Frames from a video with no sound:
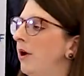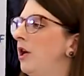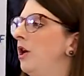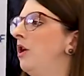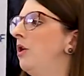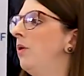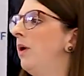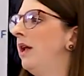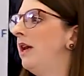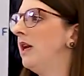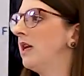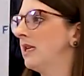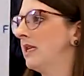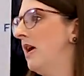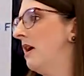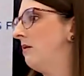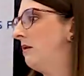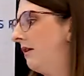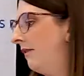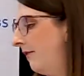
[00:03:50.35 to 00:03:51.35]
we knew and is
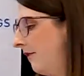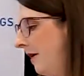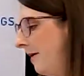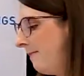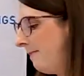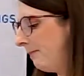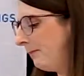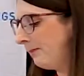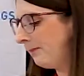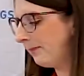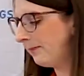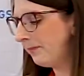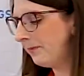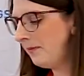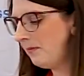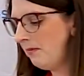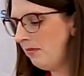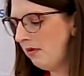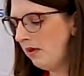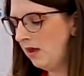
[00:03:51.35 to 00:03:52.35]
now different.
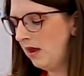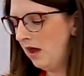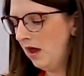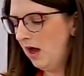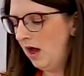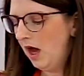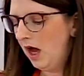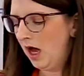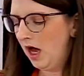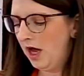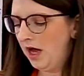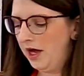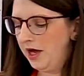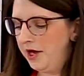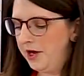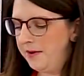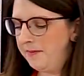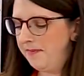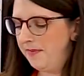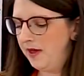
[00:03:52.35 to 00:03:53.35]

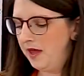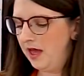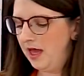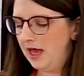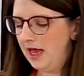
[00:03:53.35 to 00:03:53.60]
Um,